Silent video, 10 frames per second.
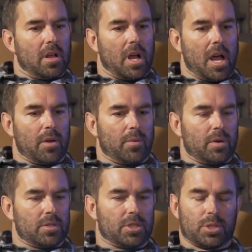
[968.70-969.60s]
I
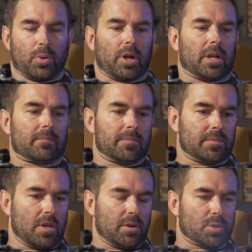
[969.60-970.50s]
was just working.
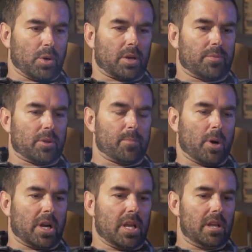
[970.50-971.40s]
So I was working with a
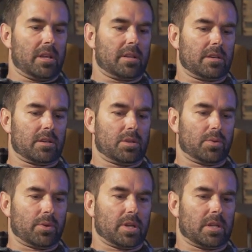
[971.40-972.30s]
buddy
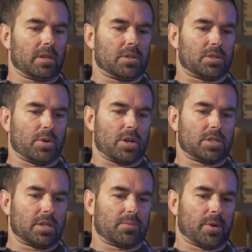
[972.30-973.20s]
doing construction.